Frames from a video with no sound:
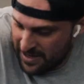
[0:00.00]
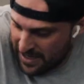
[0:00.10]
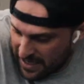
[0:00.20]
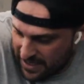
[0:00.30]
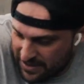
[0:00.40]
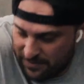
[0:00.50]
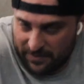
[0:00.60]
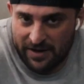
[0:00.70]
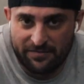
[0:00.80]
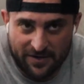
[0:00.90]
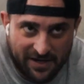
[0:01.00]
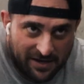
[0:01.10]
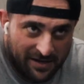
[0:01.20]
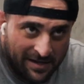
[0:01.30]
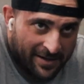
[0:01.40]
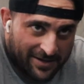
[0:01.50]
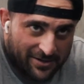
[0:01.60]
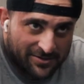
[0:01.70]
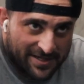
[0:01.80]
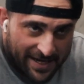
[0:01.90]
I got up and my fucking
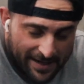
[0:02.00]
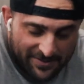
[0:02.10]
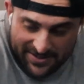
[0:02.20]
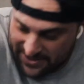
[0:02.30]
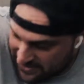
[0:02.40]
glutes and hammies just